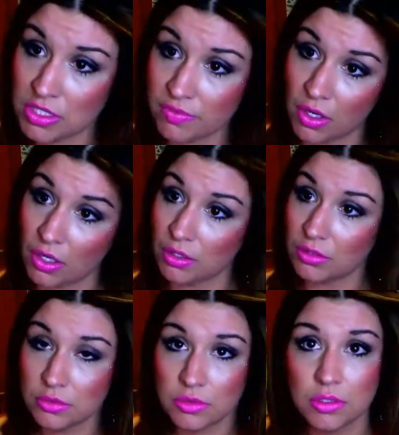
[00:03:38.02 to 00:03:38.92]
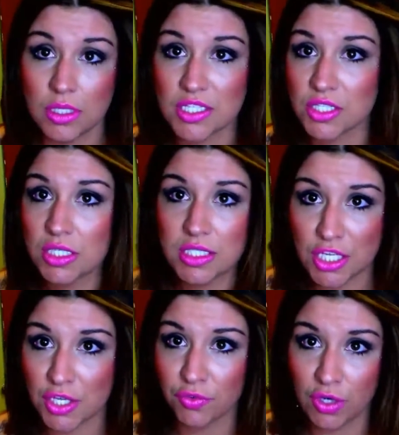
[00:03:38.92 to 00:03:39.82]
first of all, it's gonna
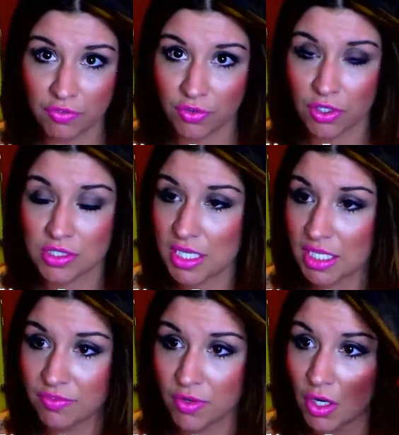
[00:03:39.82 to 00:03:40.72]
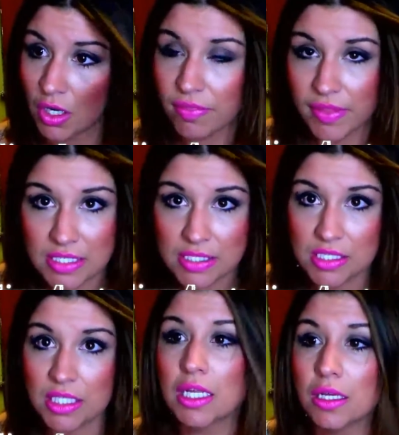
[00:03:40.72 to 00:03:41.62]
take you forever. Second of all, this
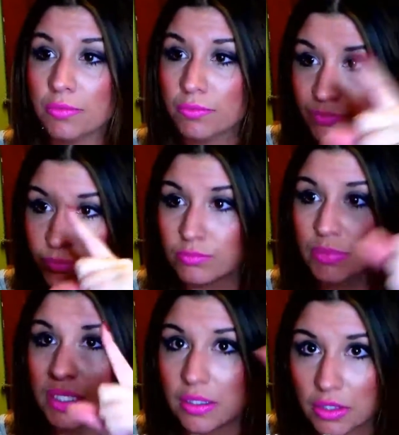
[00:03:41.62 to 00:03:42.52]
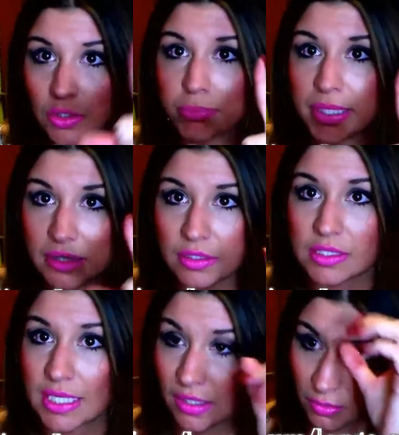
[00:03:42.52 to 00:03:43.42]
is gonna be a little
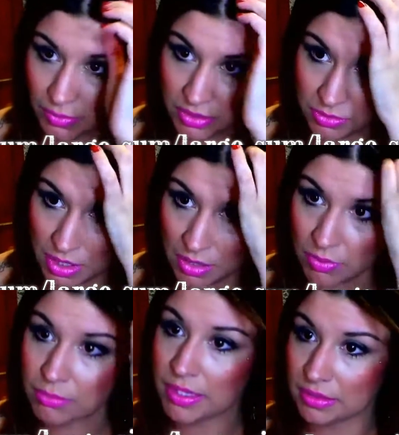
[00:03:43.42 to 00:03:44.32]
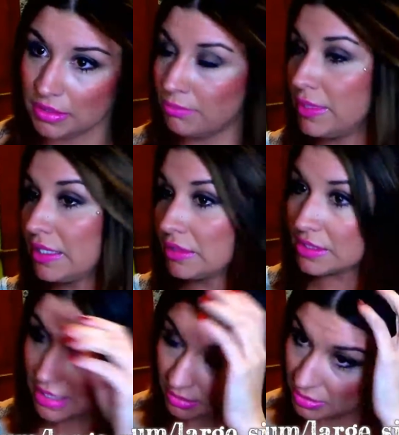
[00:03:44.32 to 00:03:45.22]
piglet tail. We do not want
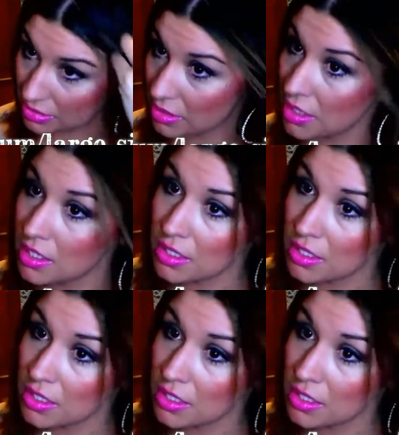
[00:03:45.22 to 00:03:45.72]
piglet tails.